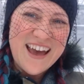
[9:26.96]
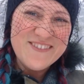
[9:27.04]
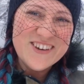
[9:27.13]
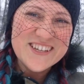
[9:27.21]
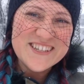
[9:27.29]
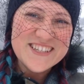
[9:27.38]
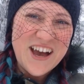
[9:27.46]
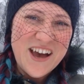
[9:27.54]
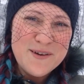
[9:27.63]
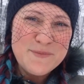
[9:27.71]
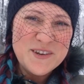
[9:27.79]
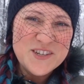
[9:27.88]
have a good
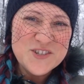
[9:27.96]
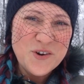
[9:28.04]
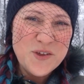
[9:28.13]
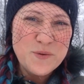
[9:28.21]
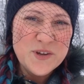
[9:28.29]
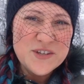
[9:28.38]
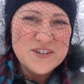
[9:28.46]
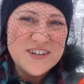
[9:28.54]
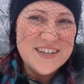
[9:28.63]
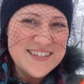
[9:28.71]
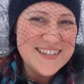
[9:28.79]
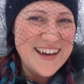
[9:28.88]
time and enjoy the winter.
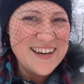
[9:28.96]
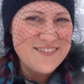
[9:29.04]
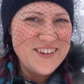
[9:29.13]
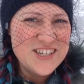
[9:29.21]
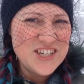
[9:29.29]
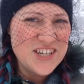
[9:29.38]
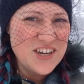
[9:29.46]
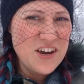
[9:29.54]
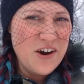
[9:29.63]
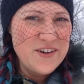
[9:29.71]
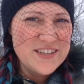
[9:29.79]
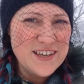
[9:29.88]
He's kind of itching to
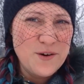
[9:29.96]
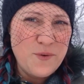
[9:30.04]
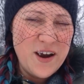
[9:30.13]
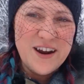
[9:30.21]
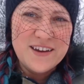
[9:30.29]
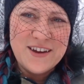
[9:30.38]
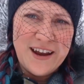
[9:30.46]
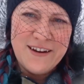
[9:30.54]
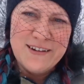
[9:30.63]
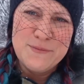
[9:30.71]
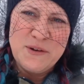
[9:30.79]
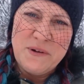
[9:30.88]
go. He's like, why are you
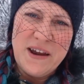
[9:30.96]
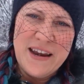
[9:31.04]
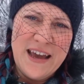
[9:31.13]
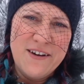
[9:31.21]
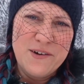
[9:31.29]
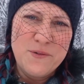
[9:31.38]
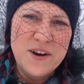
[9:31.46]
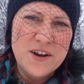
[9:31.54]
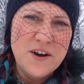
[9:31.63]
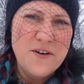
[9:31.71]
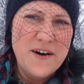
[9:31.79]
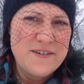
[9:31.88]
carrying me right now? I want to
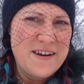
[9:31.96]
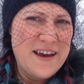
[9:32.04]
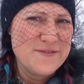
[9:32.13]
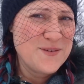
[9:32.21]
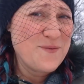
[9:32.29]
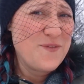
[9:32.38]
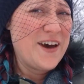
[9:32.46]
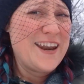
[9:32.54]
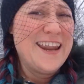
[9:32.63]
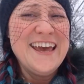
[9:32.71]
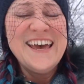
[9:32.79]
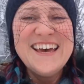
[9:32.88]
go out and have some
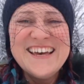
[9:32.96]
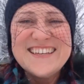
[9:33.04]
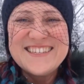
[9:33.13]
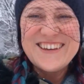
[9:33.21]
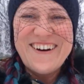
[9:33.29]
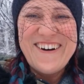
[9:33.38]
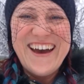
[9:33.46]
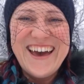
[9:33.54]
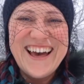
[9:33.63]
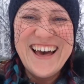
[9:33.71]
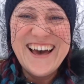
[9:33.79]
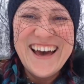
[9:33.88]
fun. So
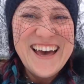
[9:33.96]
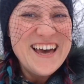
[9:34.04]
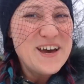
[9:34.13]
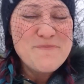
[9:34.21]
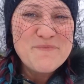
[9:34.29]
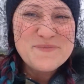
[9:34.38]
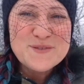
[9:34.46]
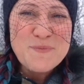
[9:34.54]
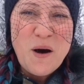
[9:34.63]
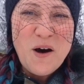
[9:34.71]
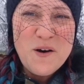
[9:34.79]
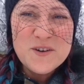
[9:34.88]

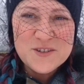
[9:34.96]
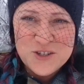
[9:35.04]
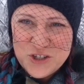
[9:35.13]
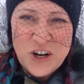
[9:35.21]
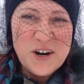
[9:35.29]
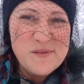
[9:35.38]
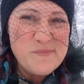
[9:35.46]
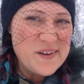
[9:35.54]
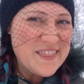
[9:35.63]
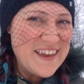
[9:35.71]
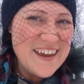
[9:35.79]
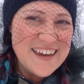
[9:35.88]
small, sure,
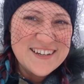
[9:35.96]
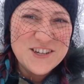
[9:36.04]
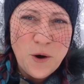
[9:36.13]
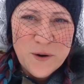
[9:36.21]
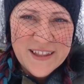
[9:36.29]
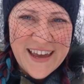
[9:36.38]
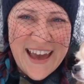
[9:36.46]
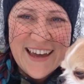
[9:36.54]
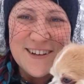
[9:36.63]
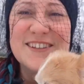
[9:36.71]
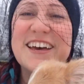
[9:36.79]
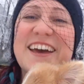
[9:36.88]
but they can totally
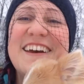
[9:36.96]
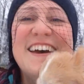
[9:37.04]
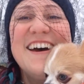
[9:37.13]
handle it